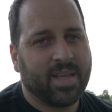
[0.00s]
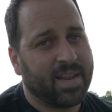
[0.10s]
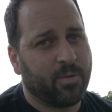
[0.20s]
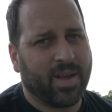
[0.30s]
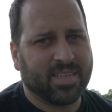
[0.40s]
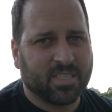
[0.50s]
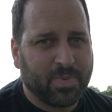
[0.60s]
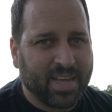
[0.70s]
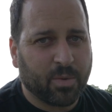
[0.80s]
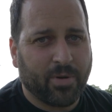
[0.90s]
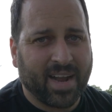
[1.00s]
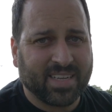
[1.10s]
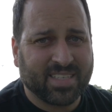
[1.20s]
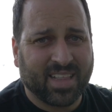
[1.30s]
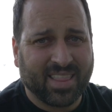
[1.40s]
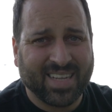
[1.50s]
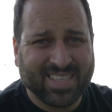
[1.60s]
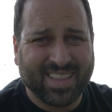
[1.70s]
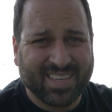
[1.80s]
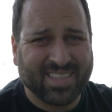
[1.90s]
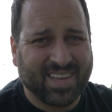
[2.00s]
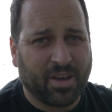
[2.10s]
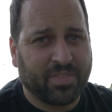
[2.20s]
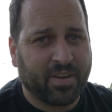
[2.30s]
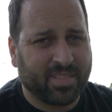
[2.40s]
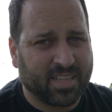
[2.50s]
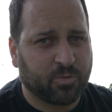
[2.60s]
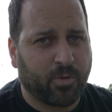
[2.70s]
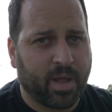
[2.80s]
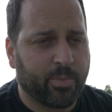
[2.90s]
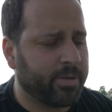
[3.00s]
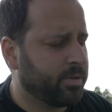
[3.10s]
Anyways, speaking of practice, let's get this thing out there and let's rip.